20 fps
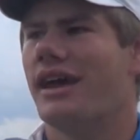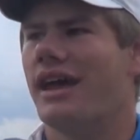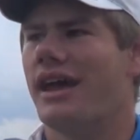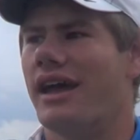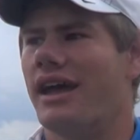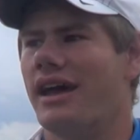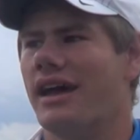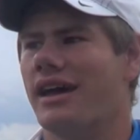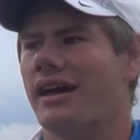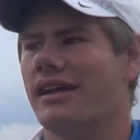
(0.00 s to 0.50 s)

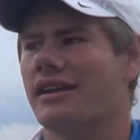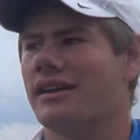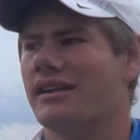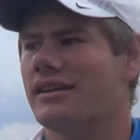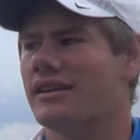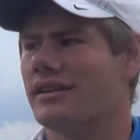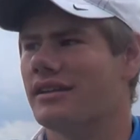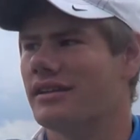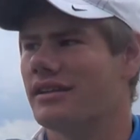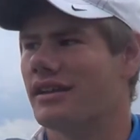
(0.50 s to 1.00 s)
And
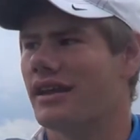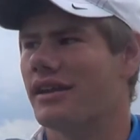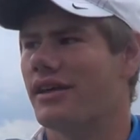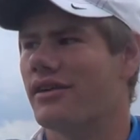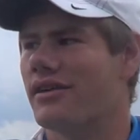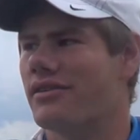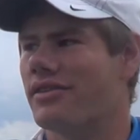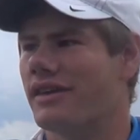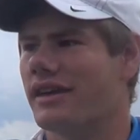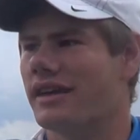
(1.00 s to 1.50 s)

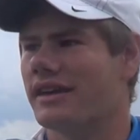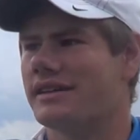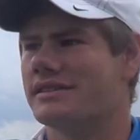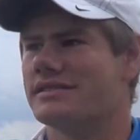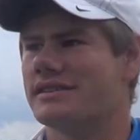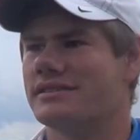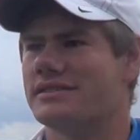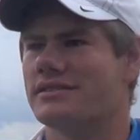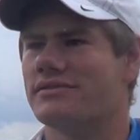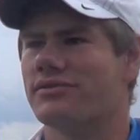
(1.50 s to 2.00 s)
another thing is
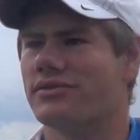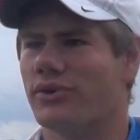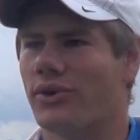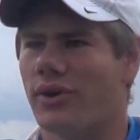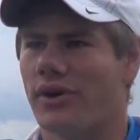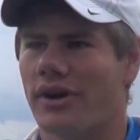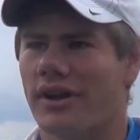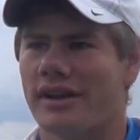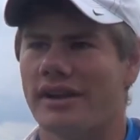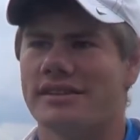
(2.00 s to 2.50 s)
it's in
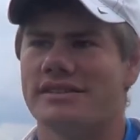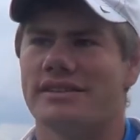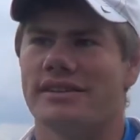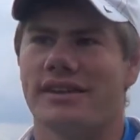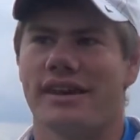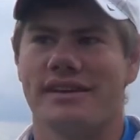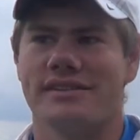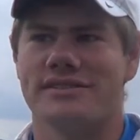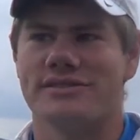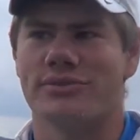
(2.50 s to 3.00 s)
Florida and it's the
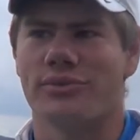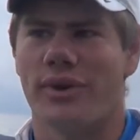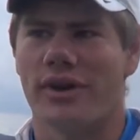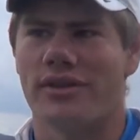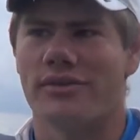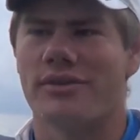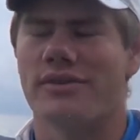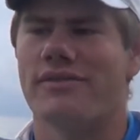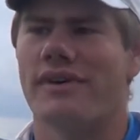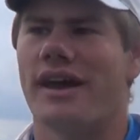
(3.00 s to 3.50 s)
nicest
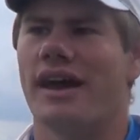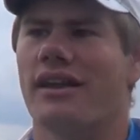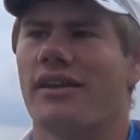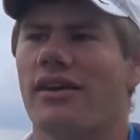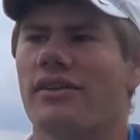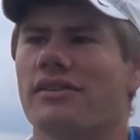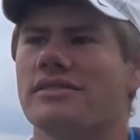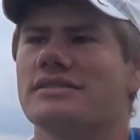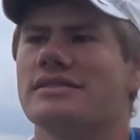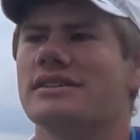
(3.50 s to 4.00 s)
weather we've had
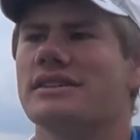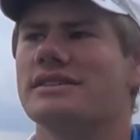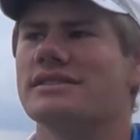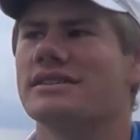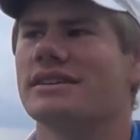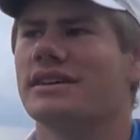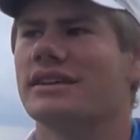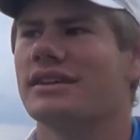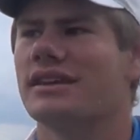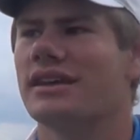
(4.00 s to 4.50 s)
all
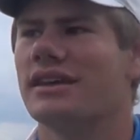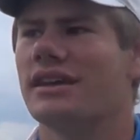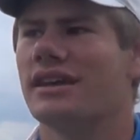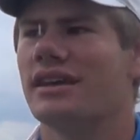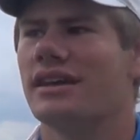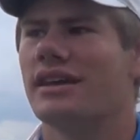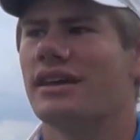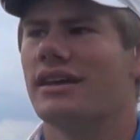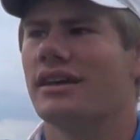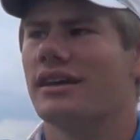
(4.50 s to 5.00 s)
season.
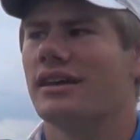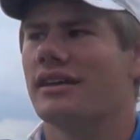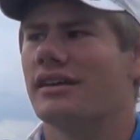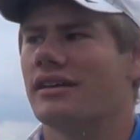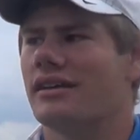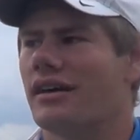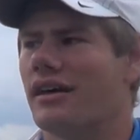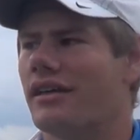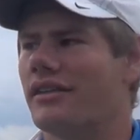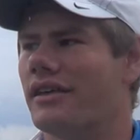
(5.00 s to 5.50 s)

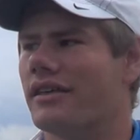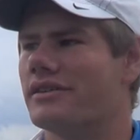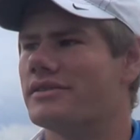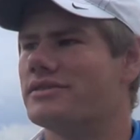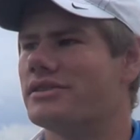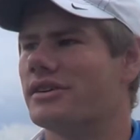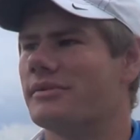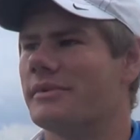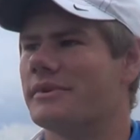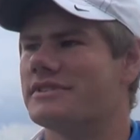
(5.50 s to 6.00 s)
All the other
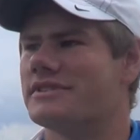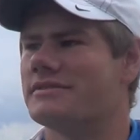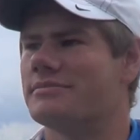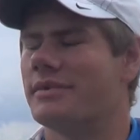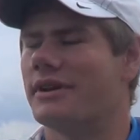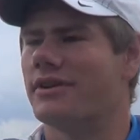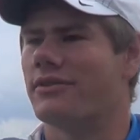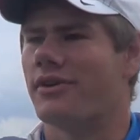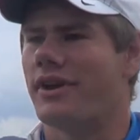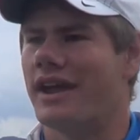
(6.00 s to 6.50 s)
tournaments has
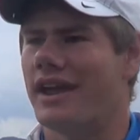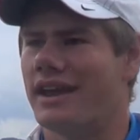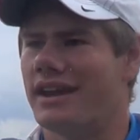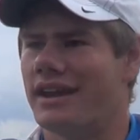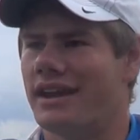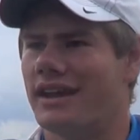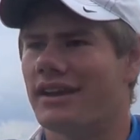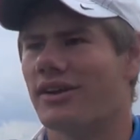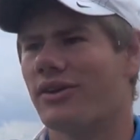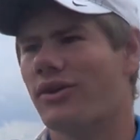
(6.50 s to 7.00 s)
been
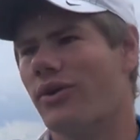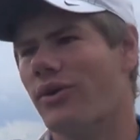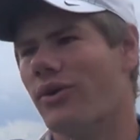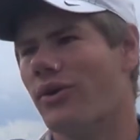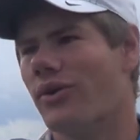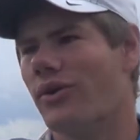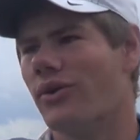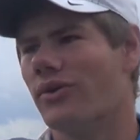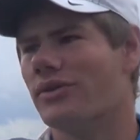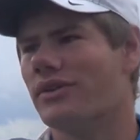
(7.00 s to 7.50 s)
rainy and
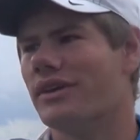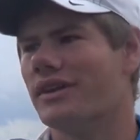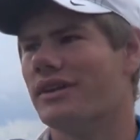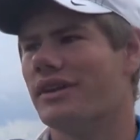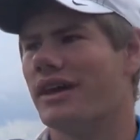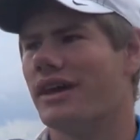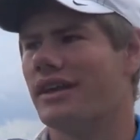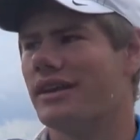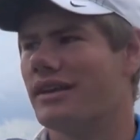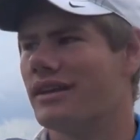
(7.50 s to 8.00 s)
cold, and
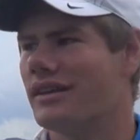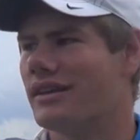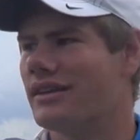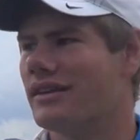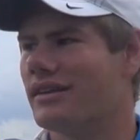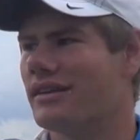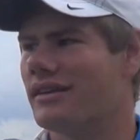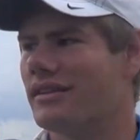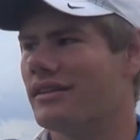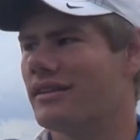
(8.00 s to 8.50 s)
then
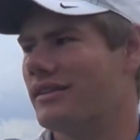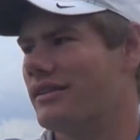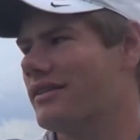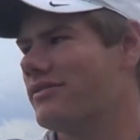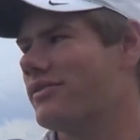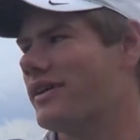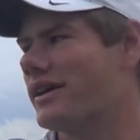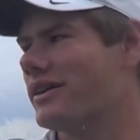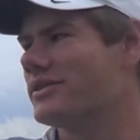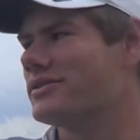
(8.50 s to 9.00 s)
the
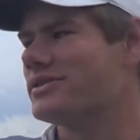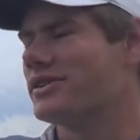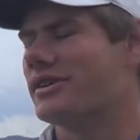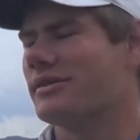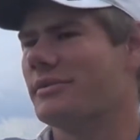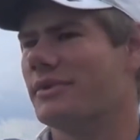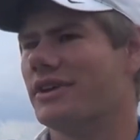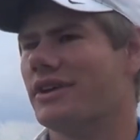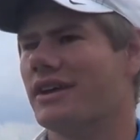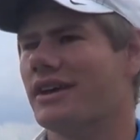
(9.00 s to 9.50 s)
final
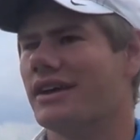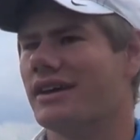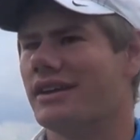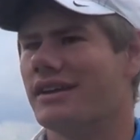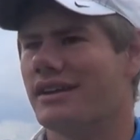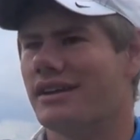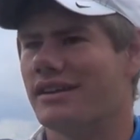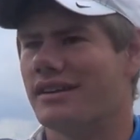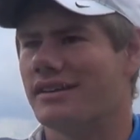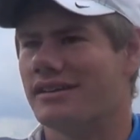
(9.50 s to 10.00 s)
tournament you get
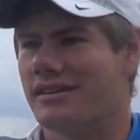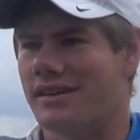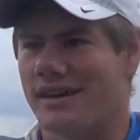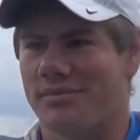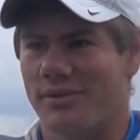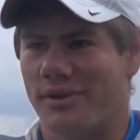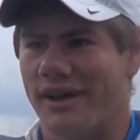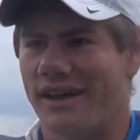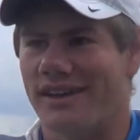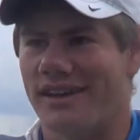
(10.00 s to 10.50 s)
to
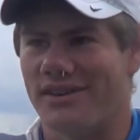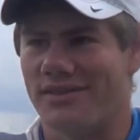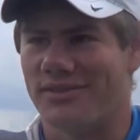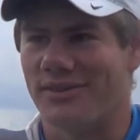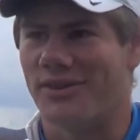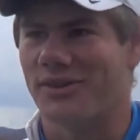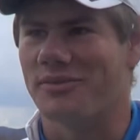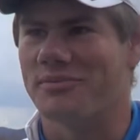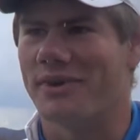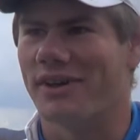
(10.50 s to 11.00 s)
deflate your
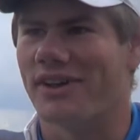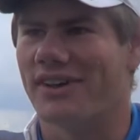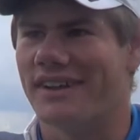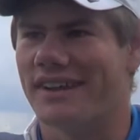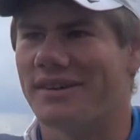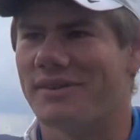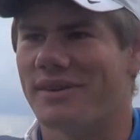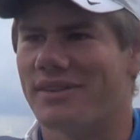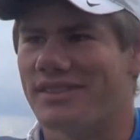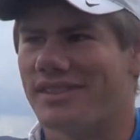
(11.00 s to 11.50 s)
fill
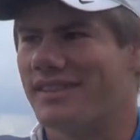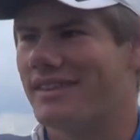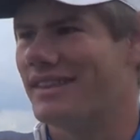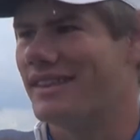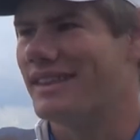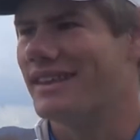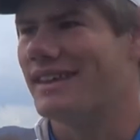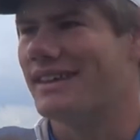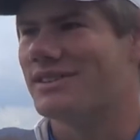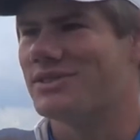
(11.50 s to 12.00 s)
ability with
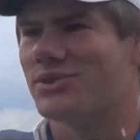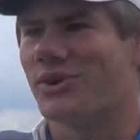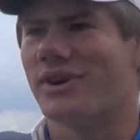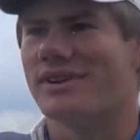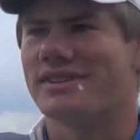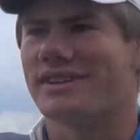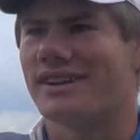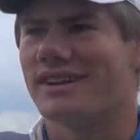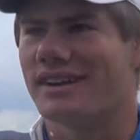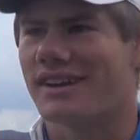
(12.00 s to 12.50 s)

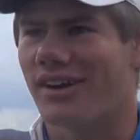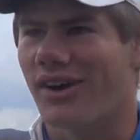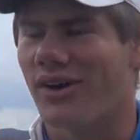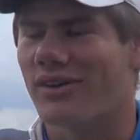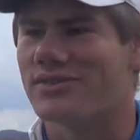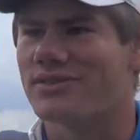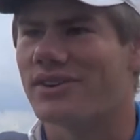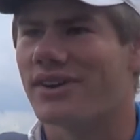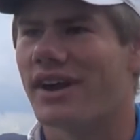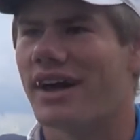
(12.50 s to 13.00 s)
shorts and a
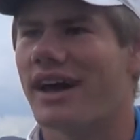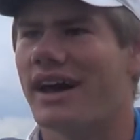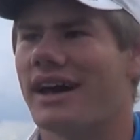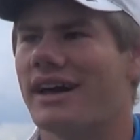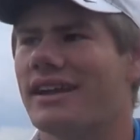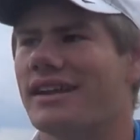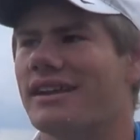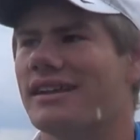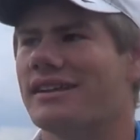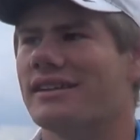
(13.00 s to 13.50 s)
golf shirt
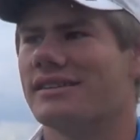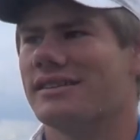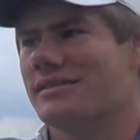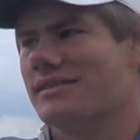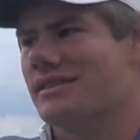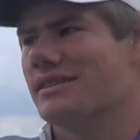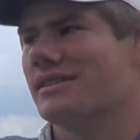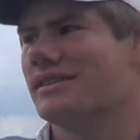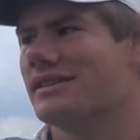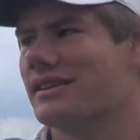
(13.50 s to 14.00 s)
on, and
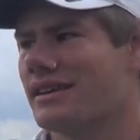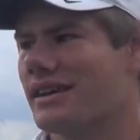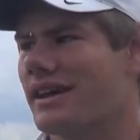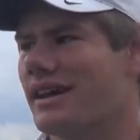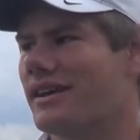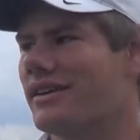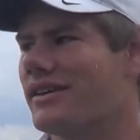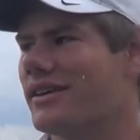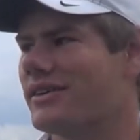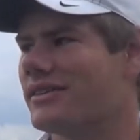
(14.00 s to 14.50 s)

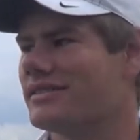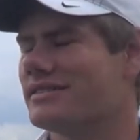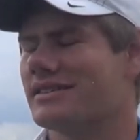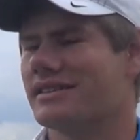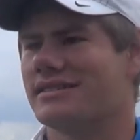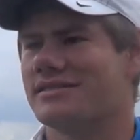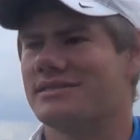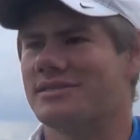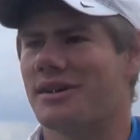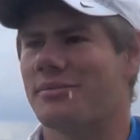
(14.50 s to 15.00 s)
I don't know, it's
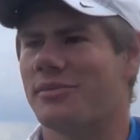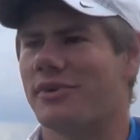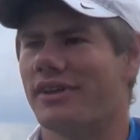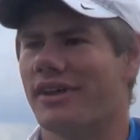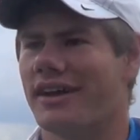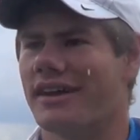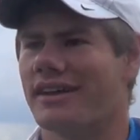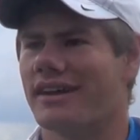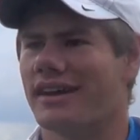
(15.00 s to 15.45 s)
summer-like